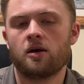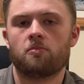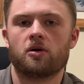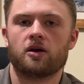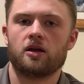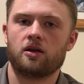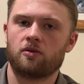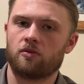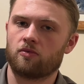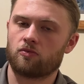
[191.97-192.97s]
but
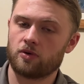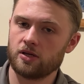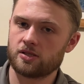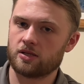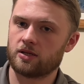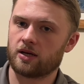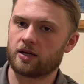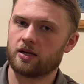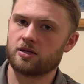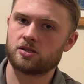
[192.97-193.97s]
in recent
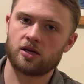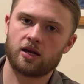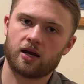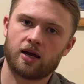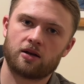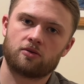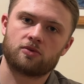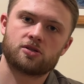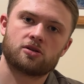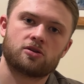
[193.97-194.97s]
decades it had a
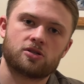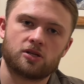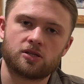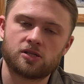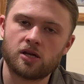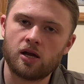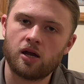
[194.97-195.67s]
resurgence